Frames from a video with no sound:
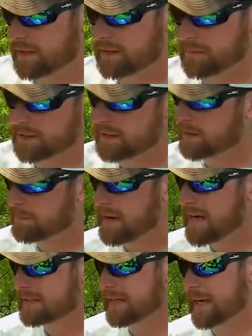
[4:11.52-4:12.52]
they, I mean, a
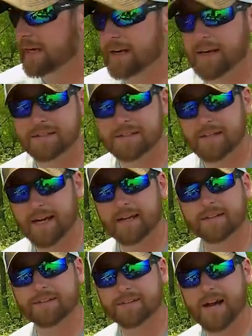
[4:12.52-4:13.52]
bass cannot
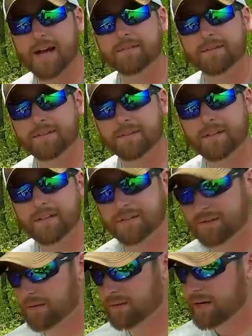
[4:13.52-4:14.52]
stand the sight of this thing.
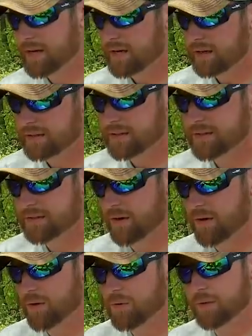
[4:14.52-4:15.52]
So this is
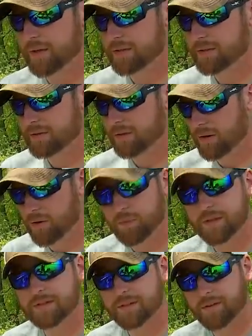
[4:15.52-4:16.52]
always,
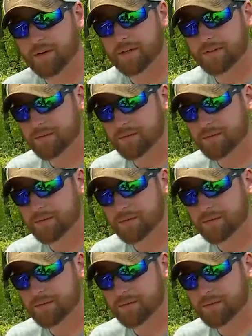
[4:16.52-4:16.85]
always a great